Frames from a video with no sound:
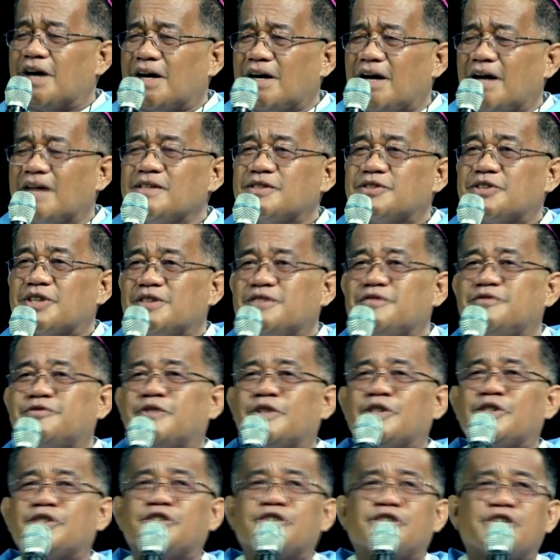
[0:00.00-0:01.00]
entered
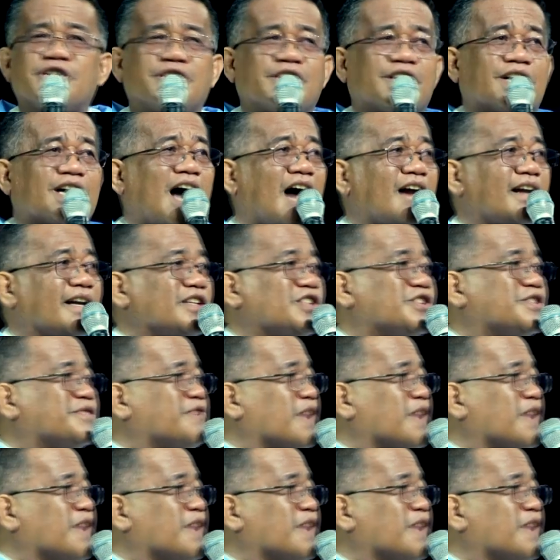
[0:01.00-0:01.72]
first year college